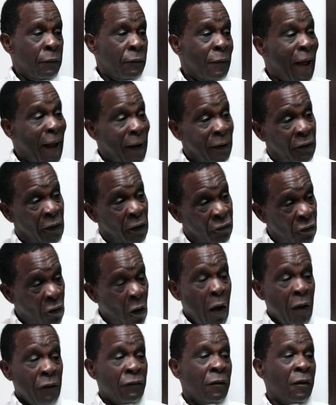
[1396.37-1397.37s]
That has
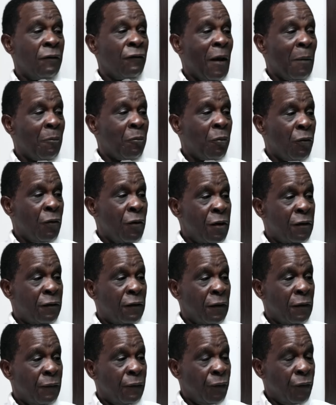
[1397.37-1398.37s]
gone, evaporated.
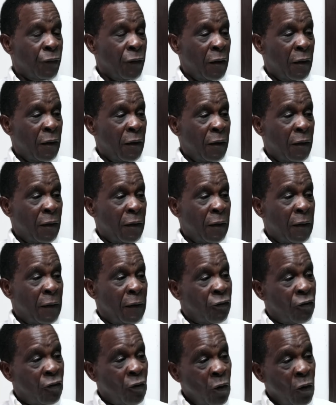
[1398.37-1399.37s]

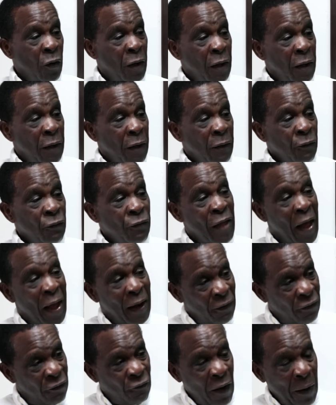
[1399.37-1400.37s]
So that
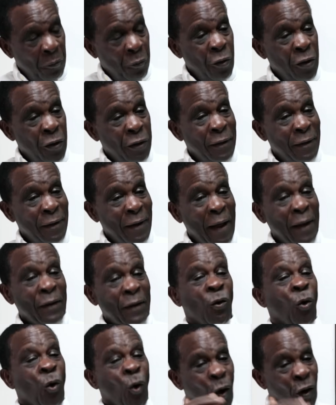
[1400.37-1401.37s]
has evaporated, and
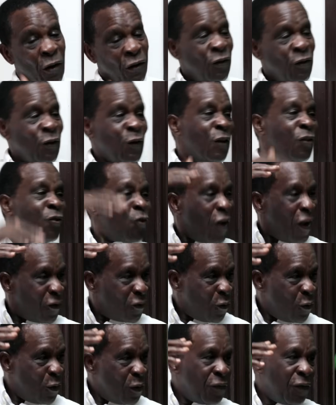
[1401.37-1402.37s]
also the
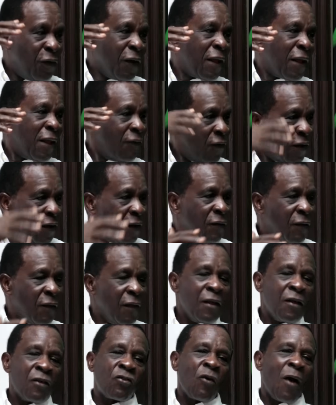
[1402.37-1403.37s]
threshold for giving them.
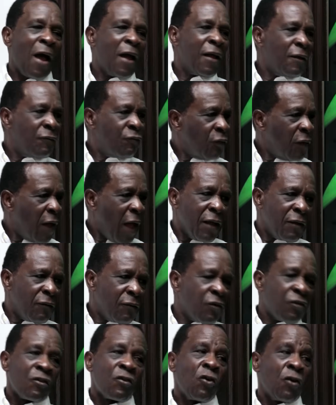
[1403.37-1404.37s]
So I
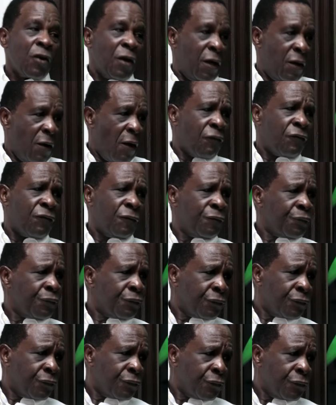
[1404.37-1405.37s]
was good enough,
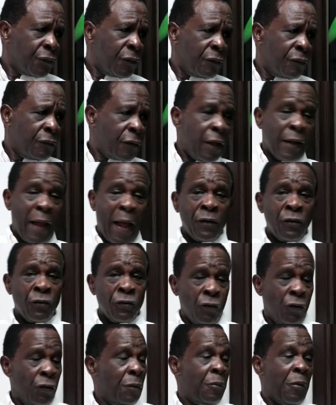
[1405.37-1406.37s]
because I don't
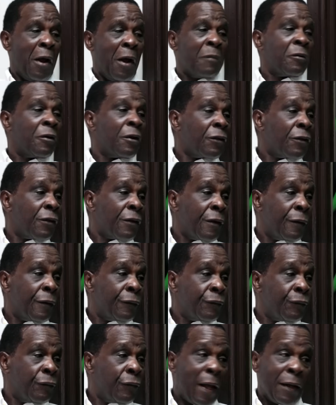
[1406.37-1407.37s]
know the Prime Minister.
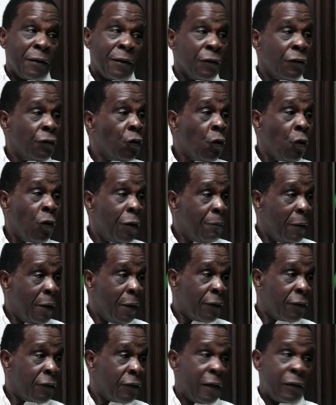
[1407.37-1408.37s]
I didn't know him, and I
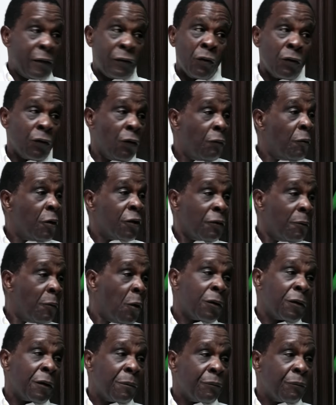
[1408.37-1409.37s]
still don't know much about him.